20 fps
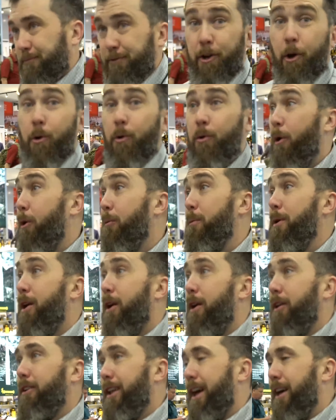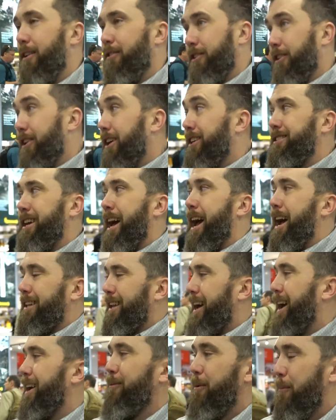Don't quote me on that, the
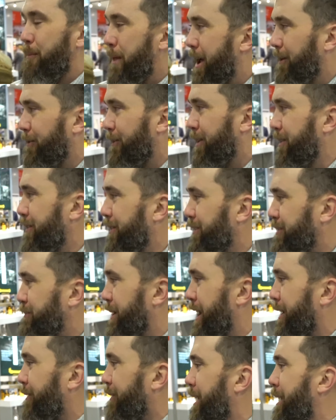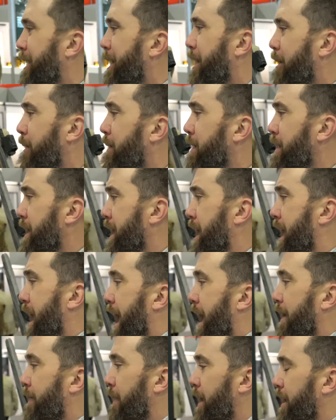exact. I'm not reading the spec right now.
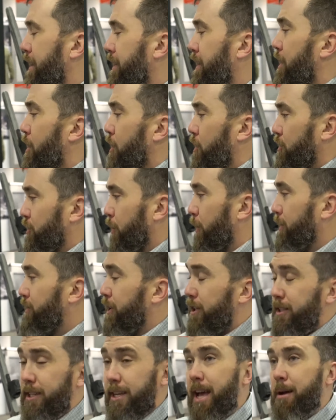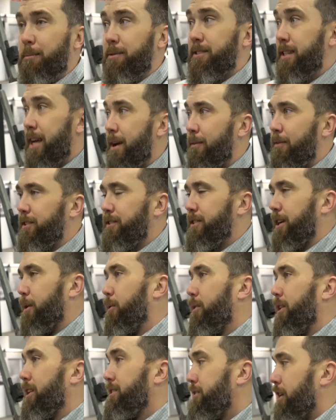And then, so we took the M7 and said,
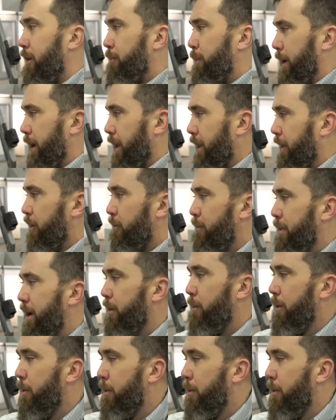well, let's up it a little bit.